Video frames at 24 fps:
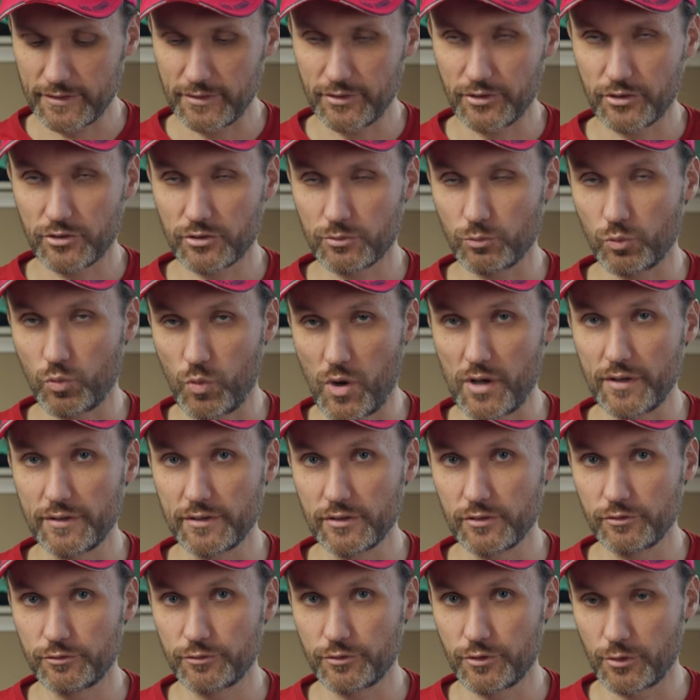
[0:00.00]
this
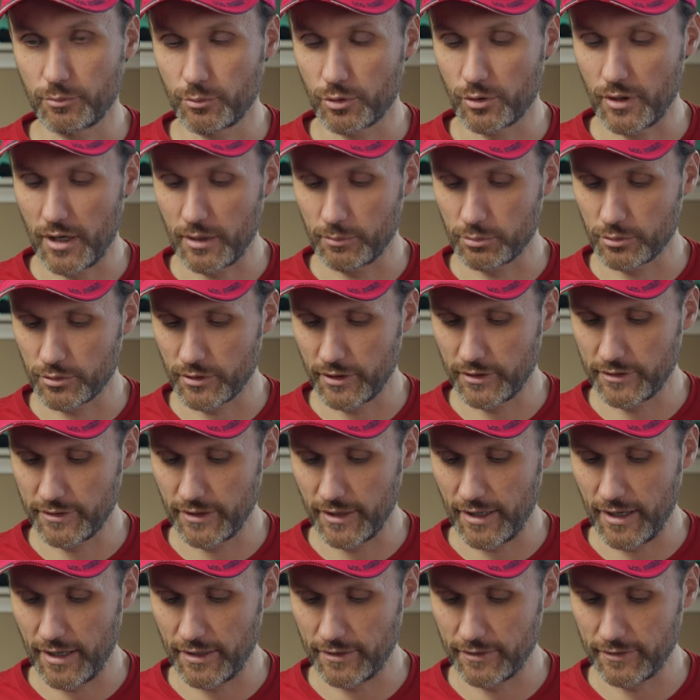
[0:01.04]
one firmware upgrade
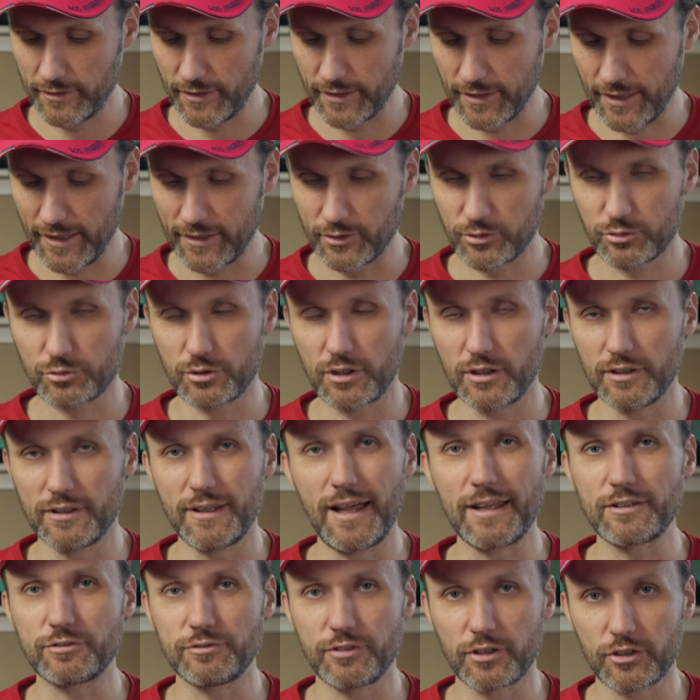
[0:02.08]
that added like extra
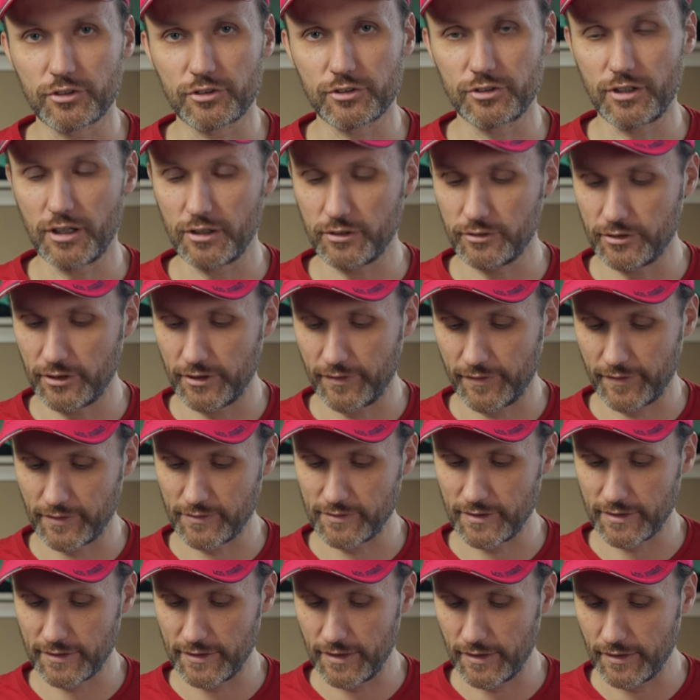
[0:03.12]
LUT functionality and things
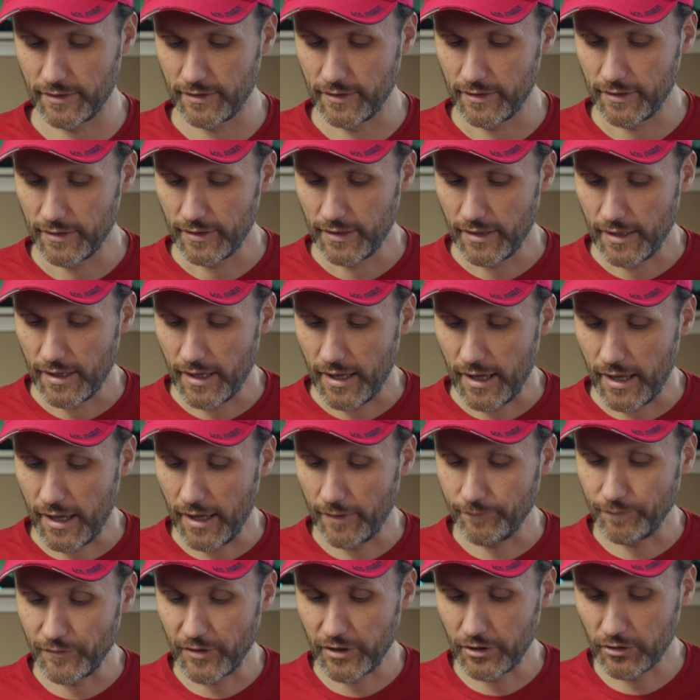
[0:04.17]
like that.
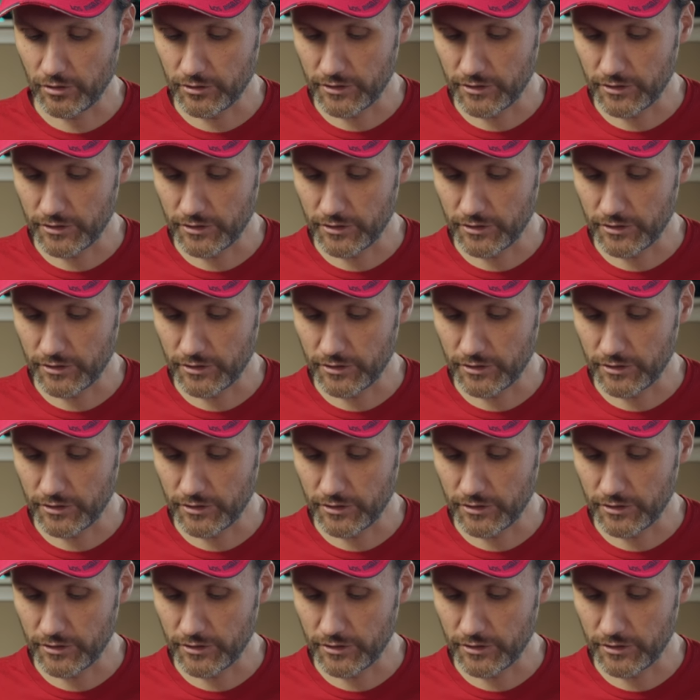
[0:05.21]
Uh, here